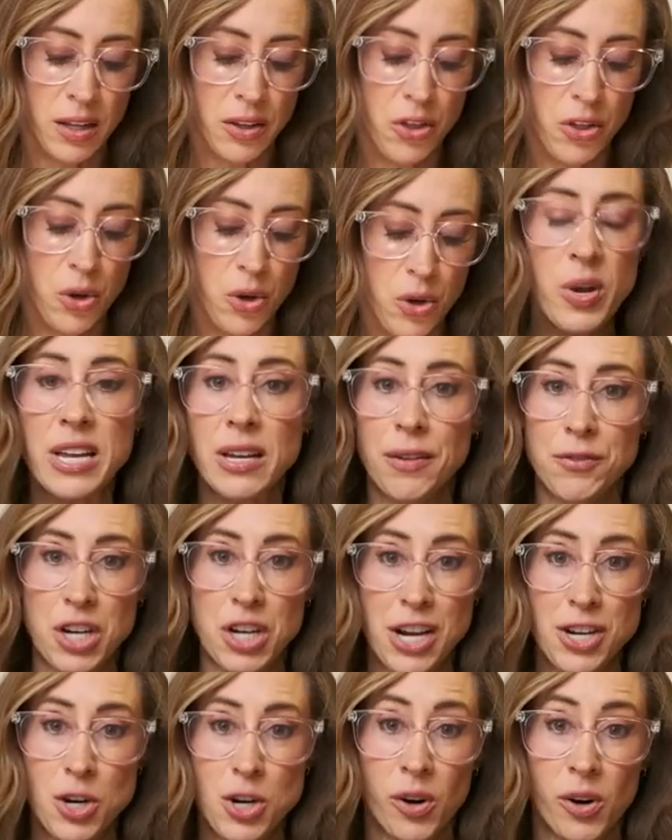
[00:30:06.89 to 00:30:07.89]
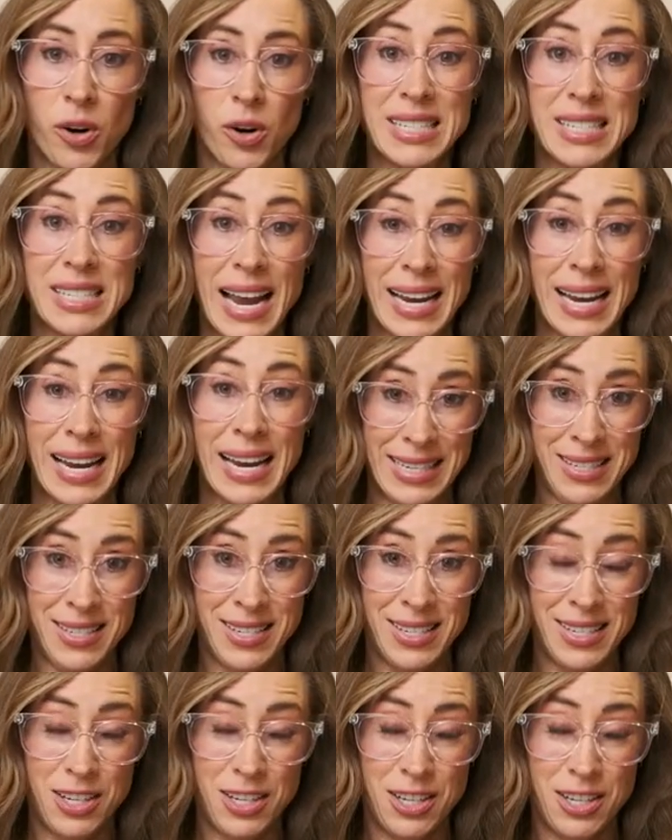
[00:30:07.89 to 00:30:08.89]
the week of January
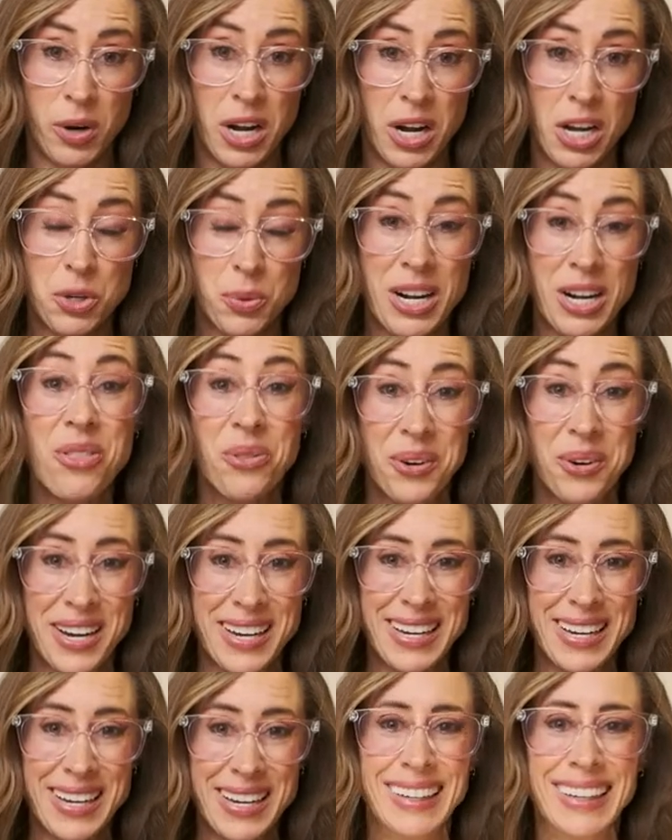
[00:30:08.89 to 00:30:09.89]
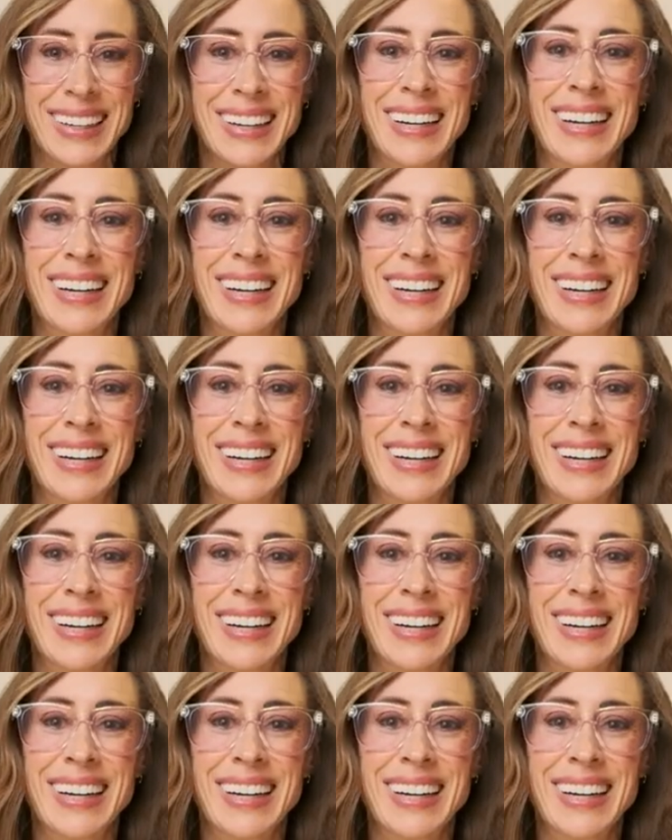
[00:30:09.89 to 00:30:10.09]
2nd, 2023,